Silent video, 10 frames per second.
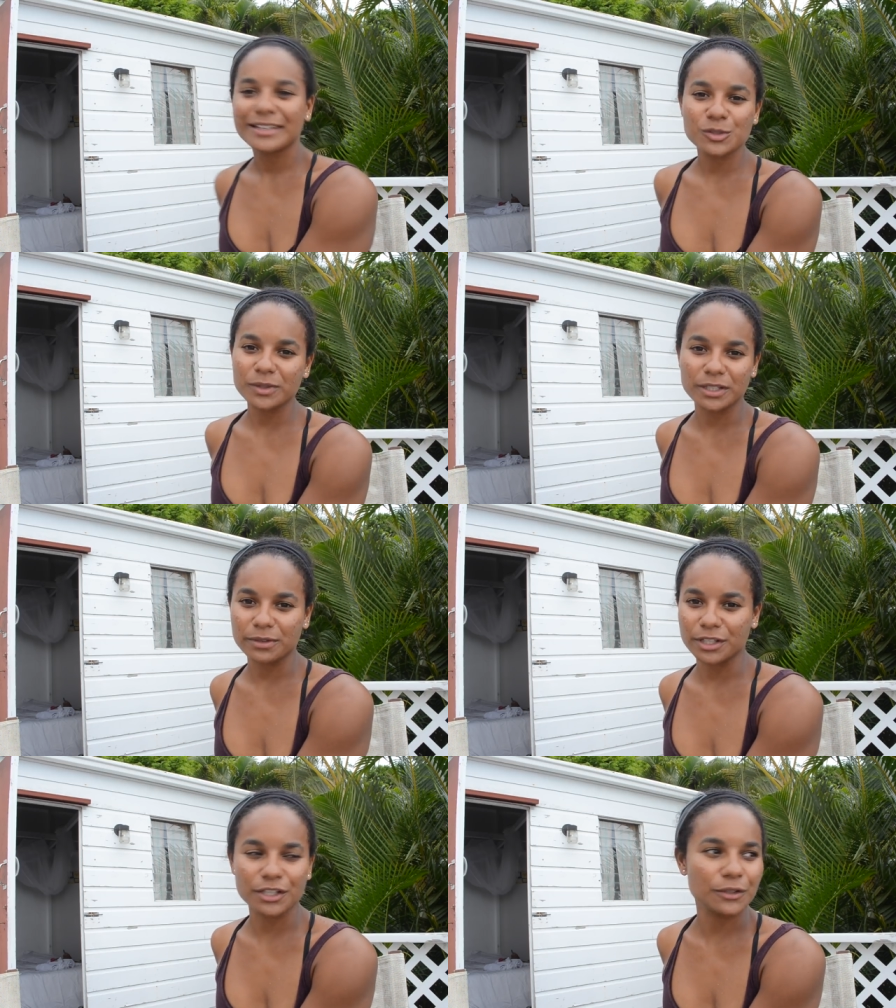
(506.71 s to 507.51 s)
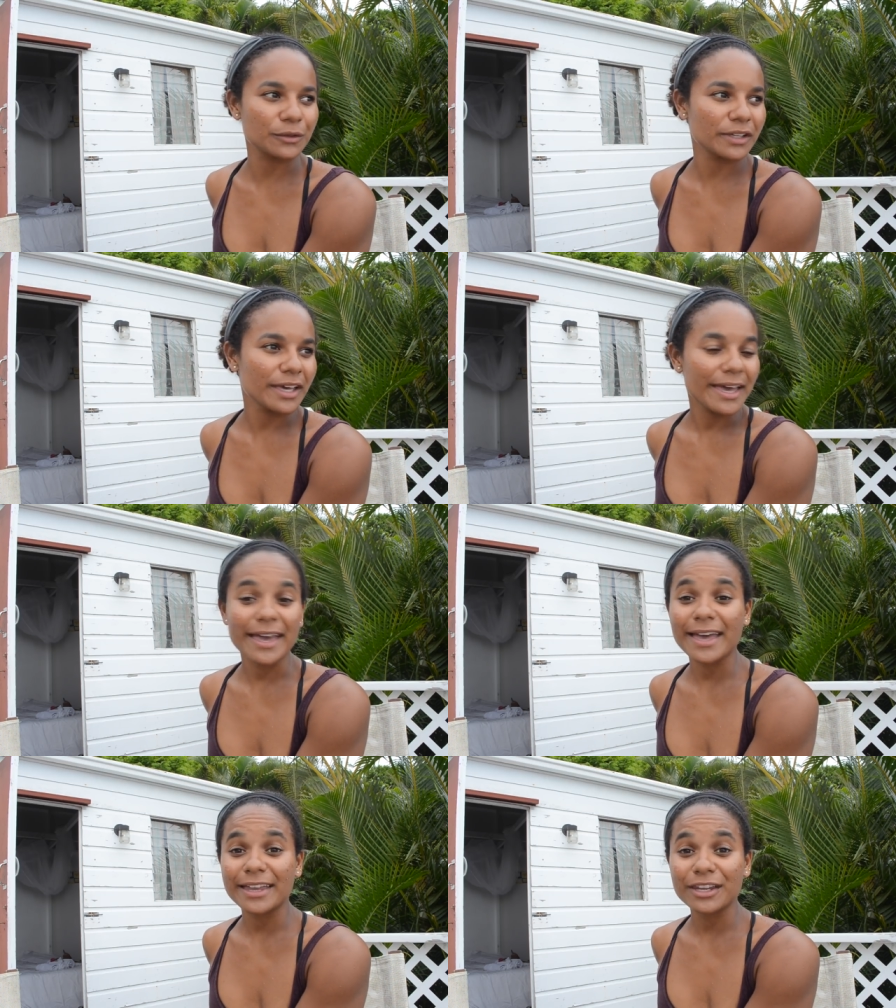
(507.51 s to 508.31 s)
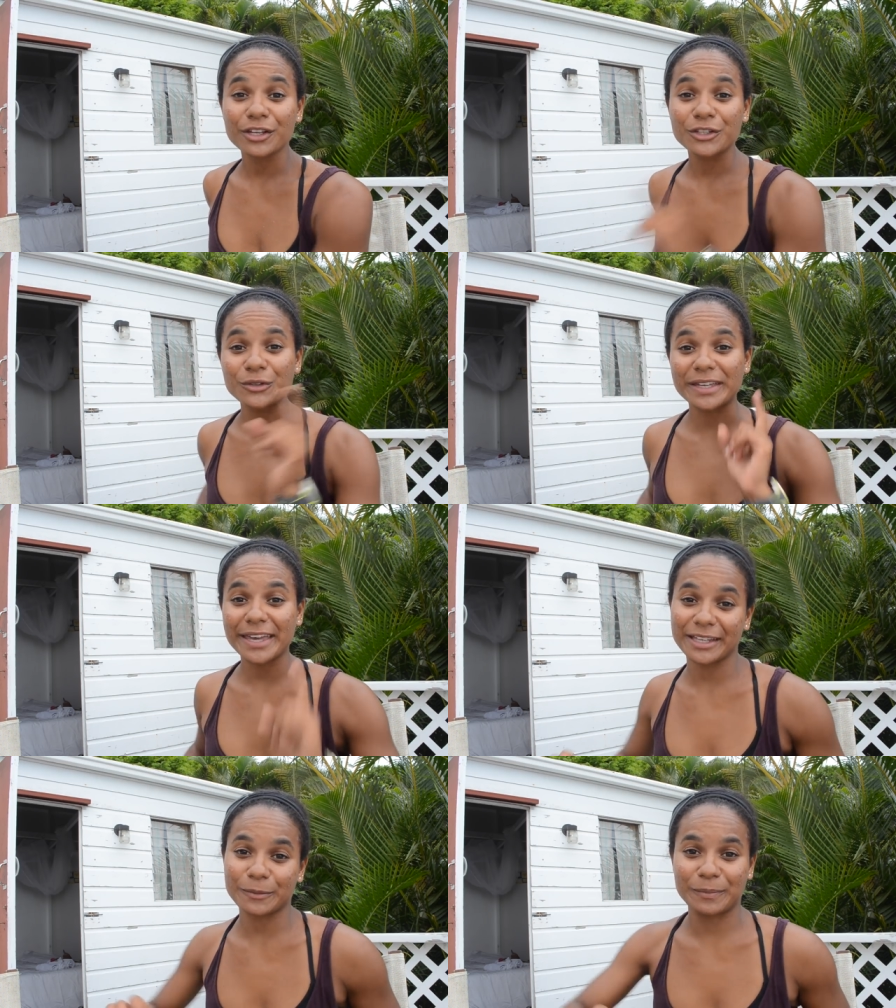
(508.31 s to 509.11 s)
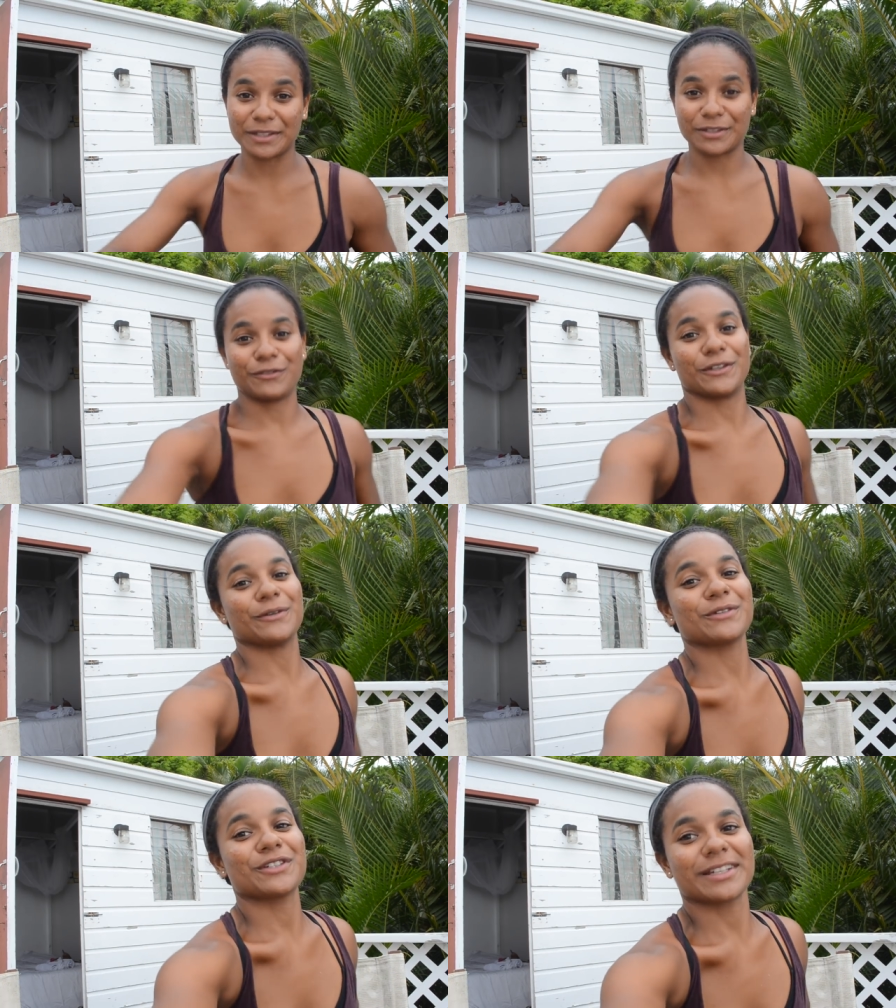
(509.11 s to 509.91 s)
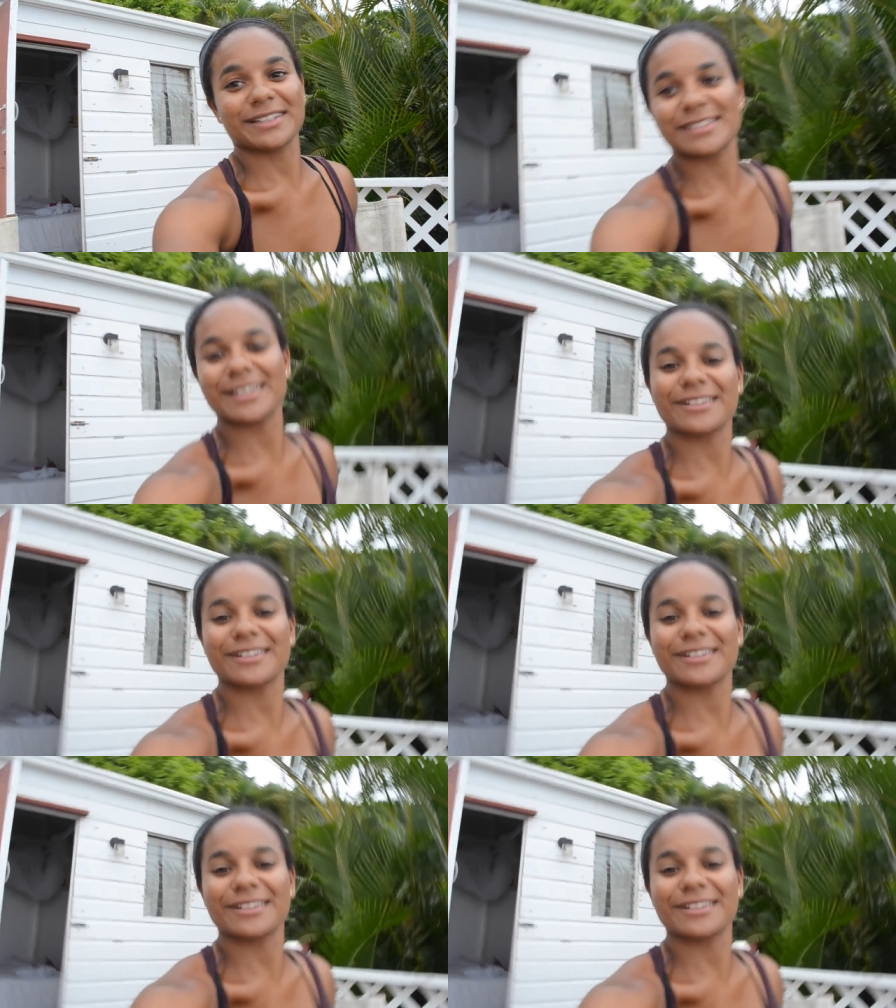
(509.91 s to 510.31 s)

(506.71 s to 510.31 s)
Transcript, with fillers: it's really, really cute. And you can't beat the view. Check this